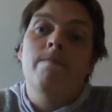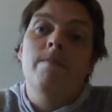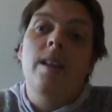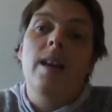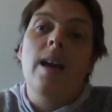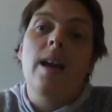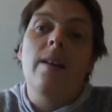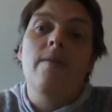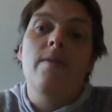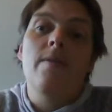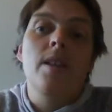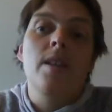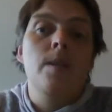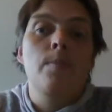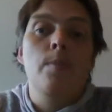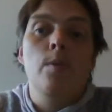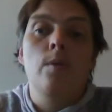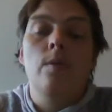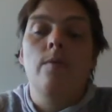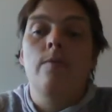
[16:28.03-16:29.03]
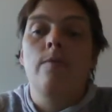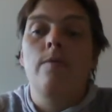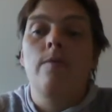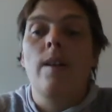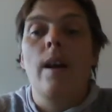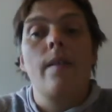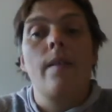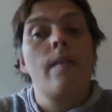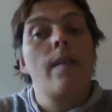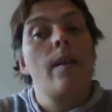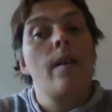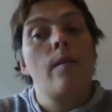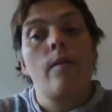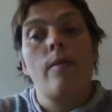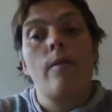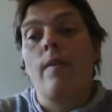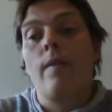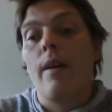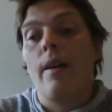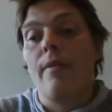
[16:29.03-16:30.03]
Gave this book 5 out of
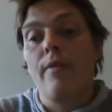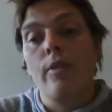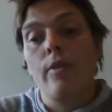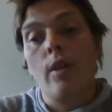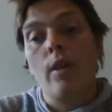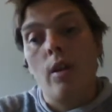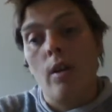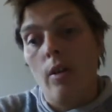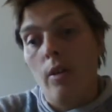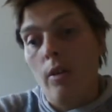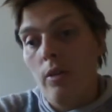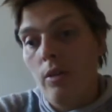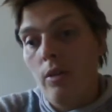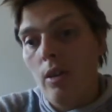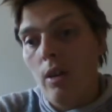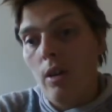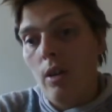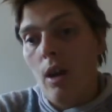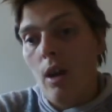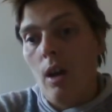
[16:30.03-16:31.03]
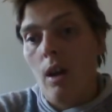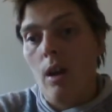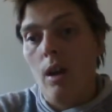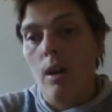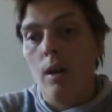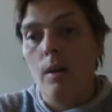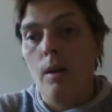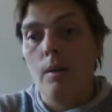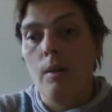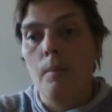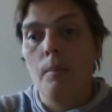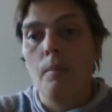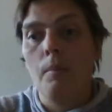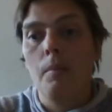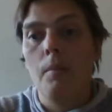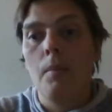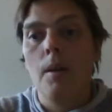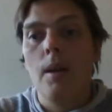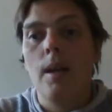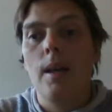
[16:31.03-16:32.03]
5 stars,
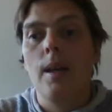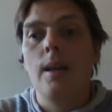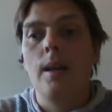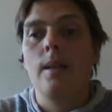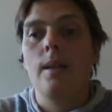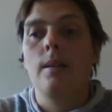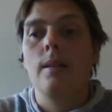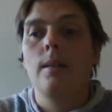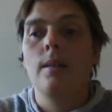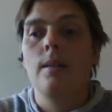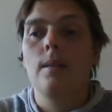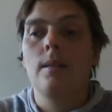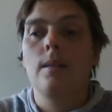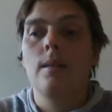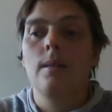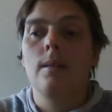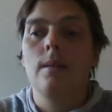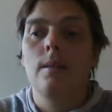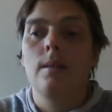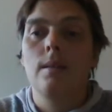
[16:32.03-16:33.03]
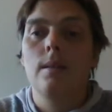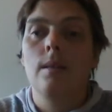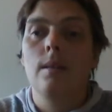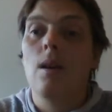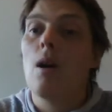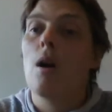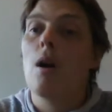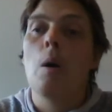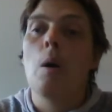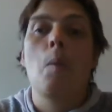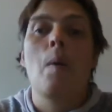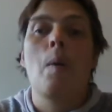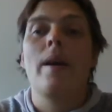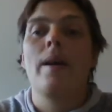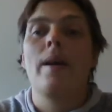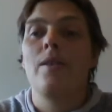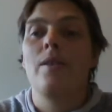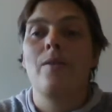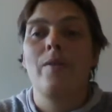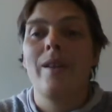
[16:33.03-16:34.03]
and can't
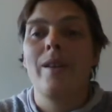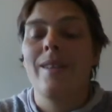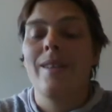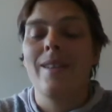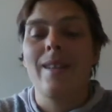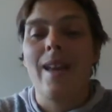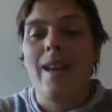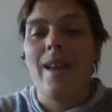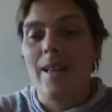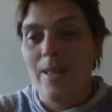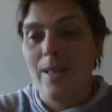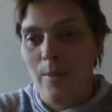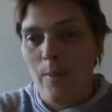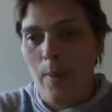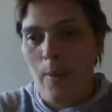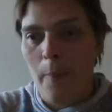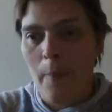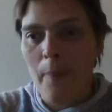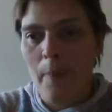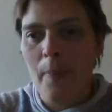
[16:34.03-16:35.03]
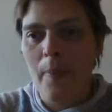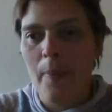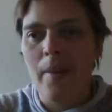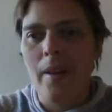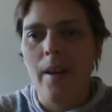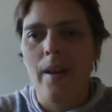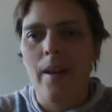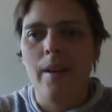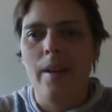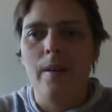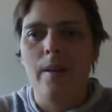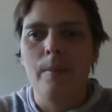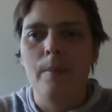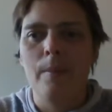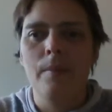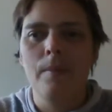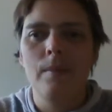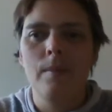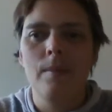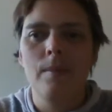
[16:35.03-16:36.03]
wait to read the next one,
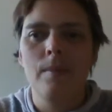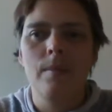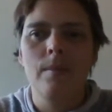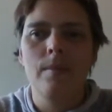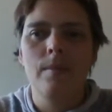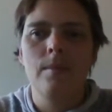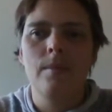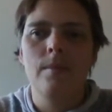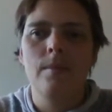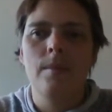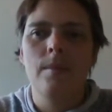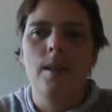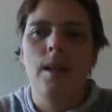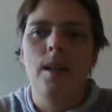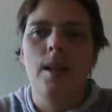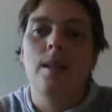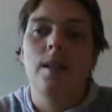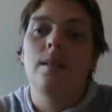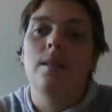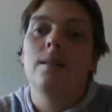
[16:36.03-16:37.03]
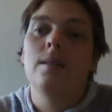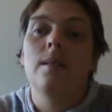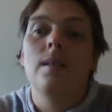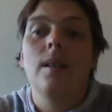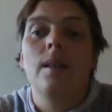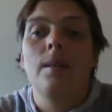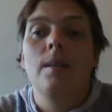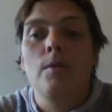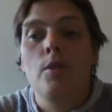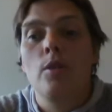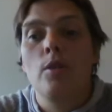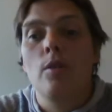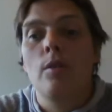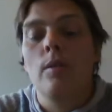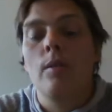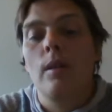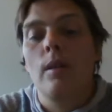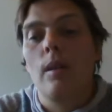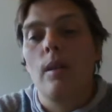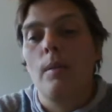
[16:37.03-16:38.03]
and I'm sure
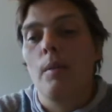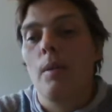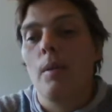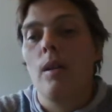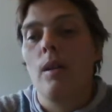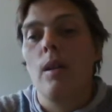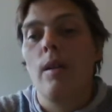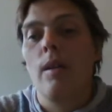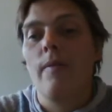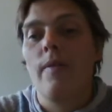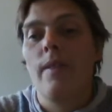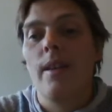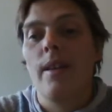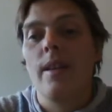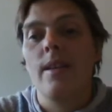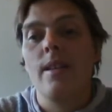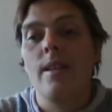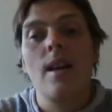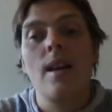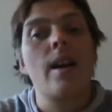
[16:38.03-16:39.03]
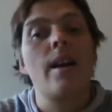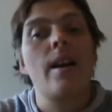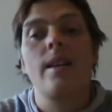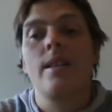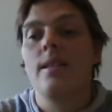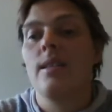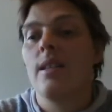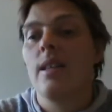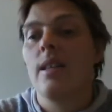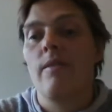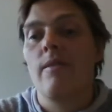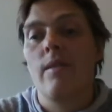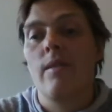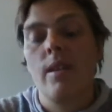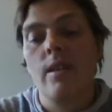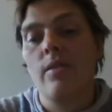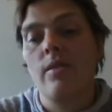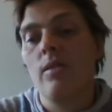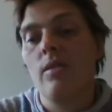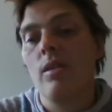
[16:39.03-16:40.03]
I'm going to love the entire
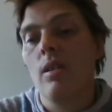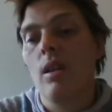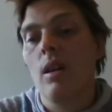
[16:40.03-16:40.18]
series.